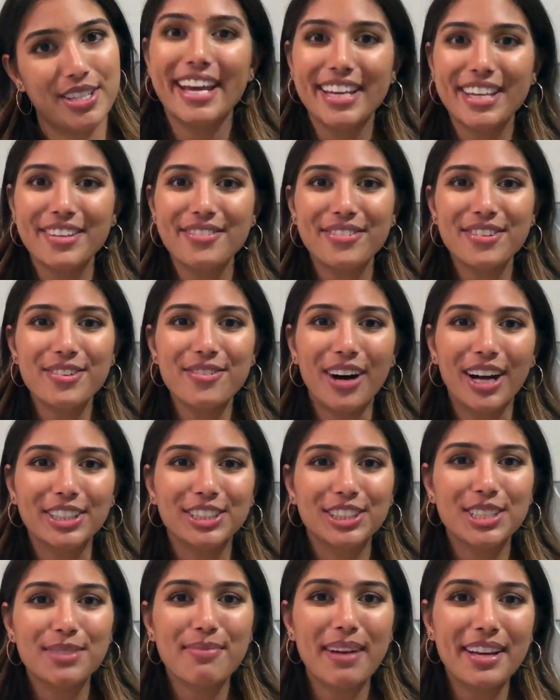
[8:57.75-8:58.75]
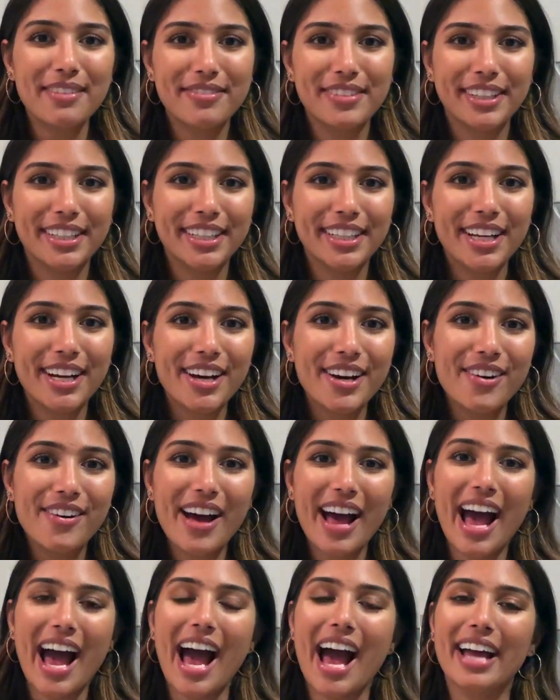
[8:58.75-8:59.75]
Thank you for watching my
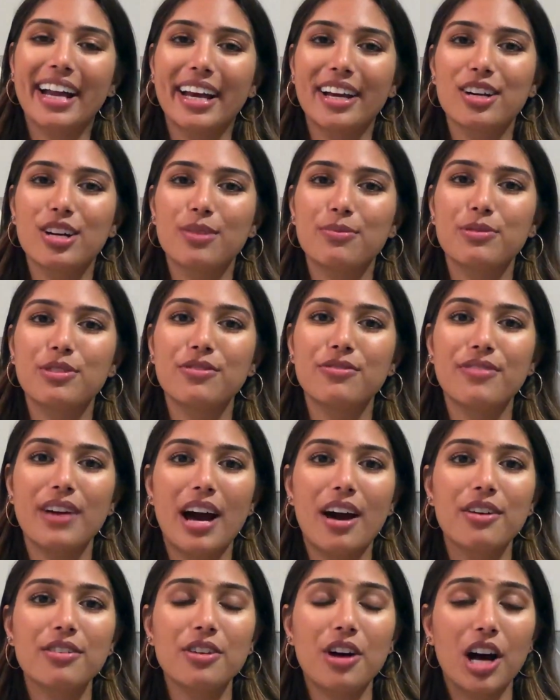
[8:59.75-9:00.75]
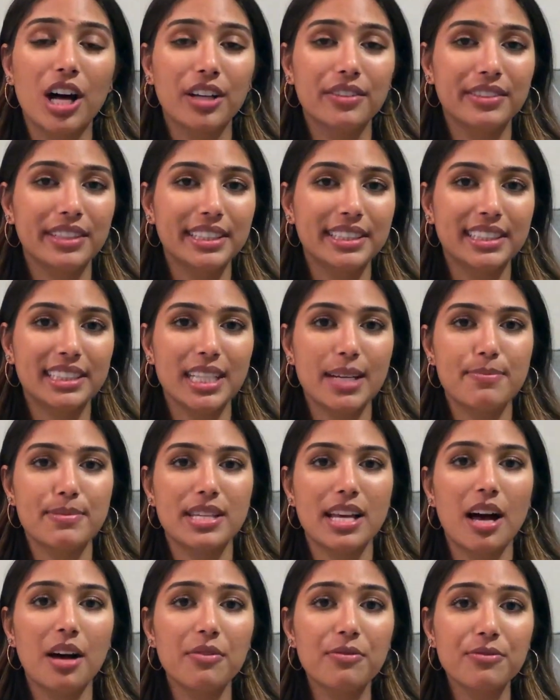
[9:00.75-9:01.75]
video, and I hope you found all these
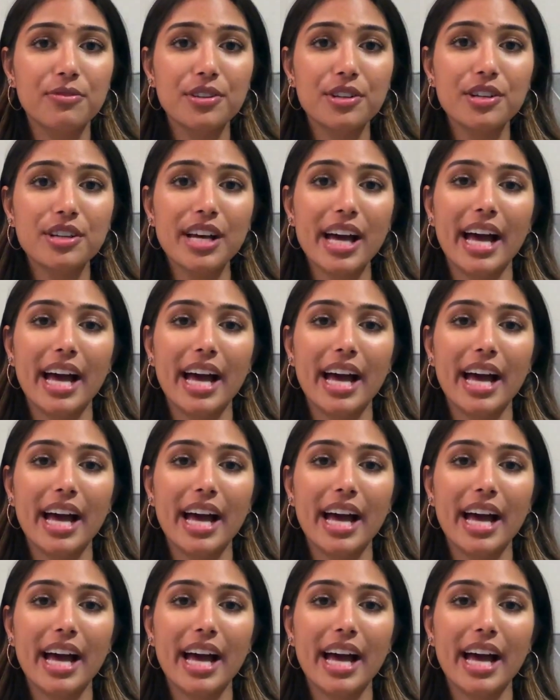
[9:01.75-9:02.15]
tips helpful.